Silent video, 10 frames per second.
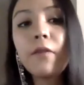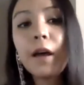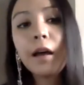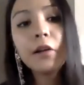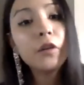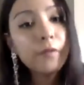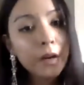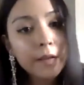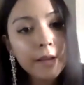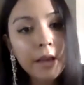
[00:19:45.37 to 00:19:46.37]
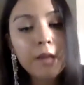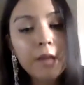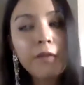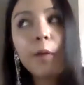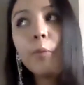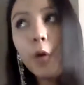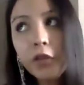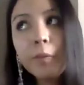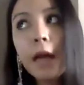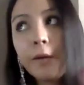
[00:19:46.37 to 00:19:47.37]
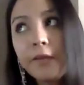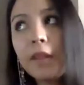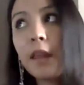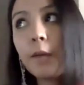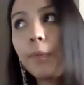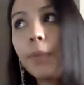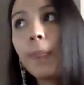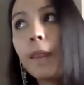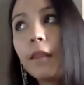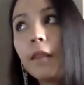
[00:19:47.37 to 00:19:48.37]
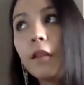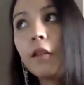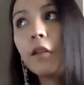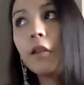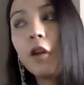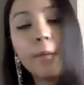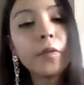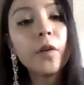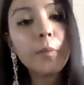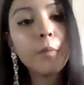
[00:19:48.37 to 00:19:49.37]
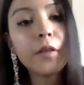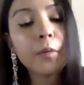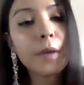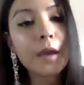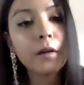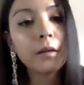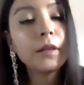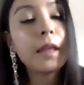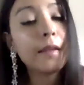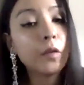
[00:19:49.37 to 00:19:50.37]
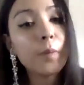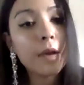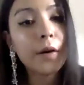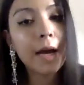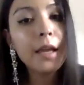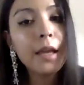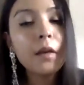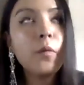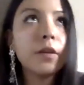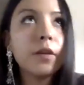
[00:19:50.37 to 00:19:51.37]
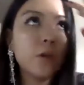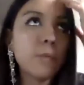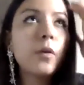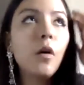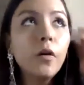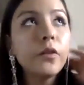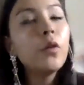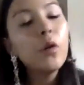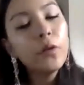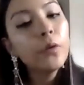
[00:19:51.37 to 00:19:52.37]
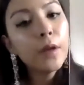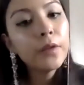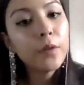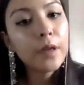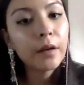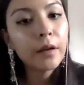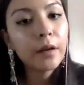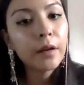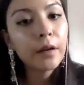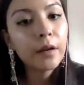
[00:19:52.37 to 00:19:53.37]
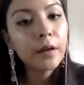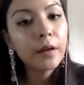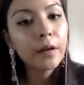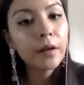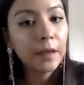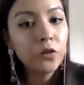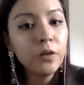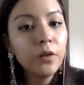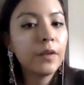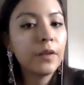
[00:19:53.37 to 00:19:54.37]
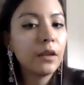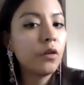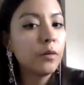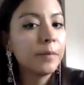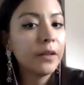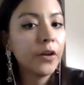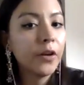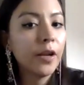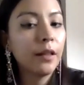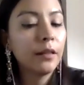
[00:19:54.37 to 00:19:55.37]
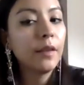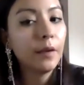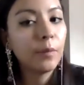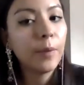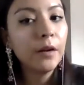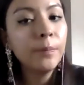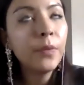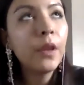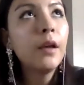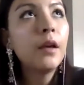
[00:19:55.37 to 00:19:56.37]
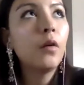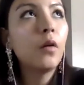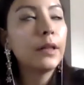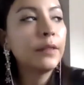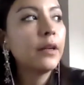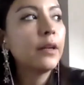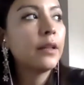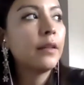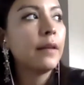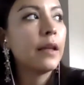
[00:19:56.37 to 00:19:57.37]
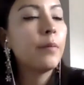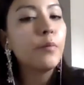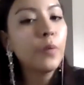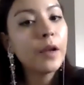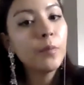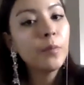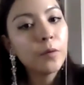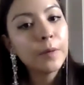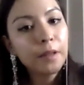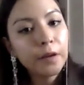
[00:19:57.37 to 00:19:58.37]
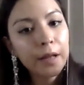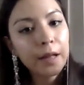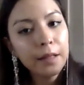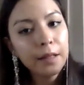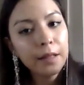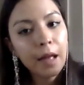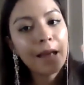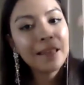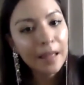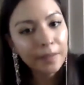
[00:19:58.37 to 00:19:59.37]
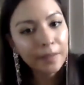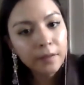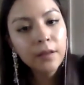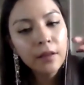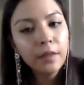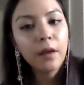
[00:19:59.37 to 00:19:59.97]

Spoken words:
Conversely, if a bottom half team comes up with your PO, takes your POI, what you also want to either destroy their extension, because then your material sounds better, or alternatively, bring up your material against their